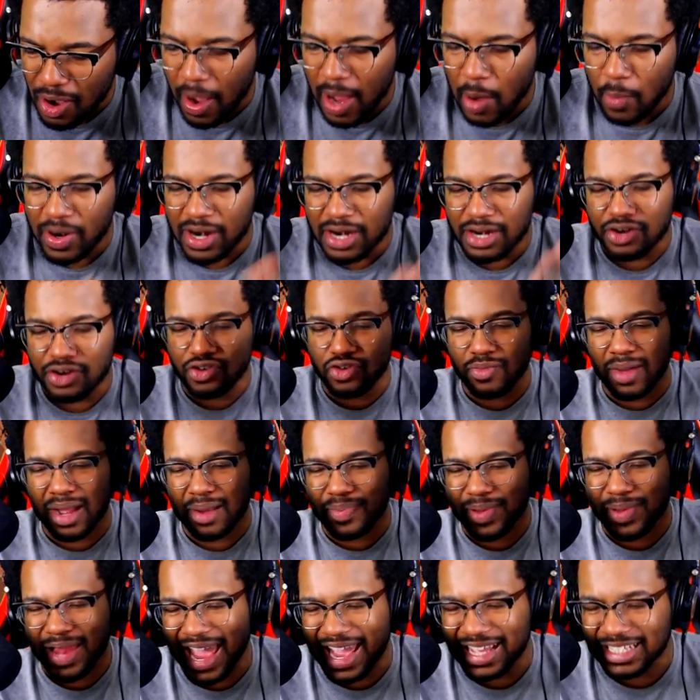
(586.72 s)
I wanted to do
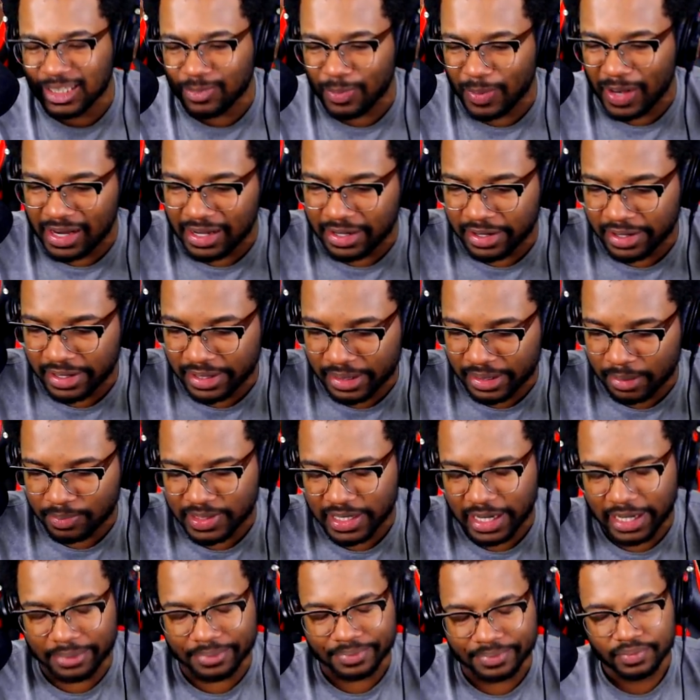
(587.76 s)
my blast, but I couldn't. I'm
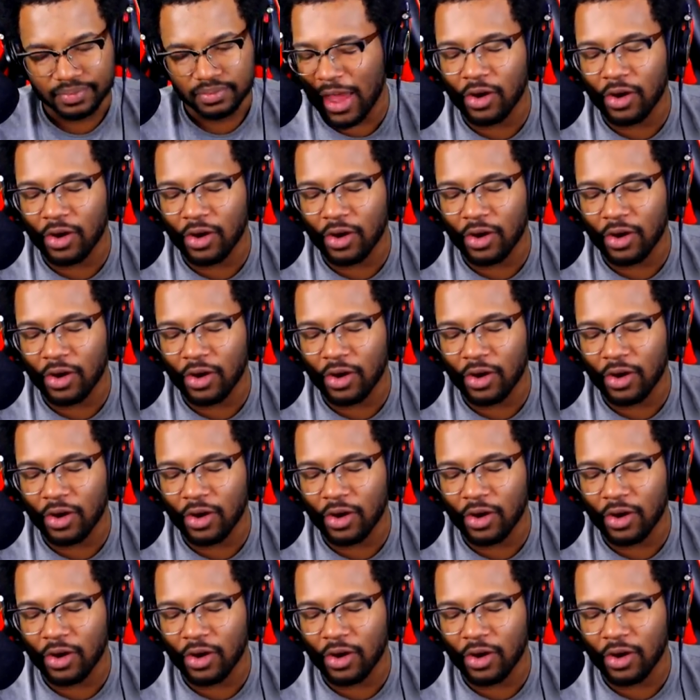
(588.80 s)
dead.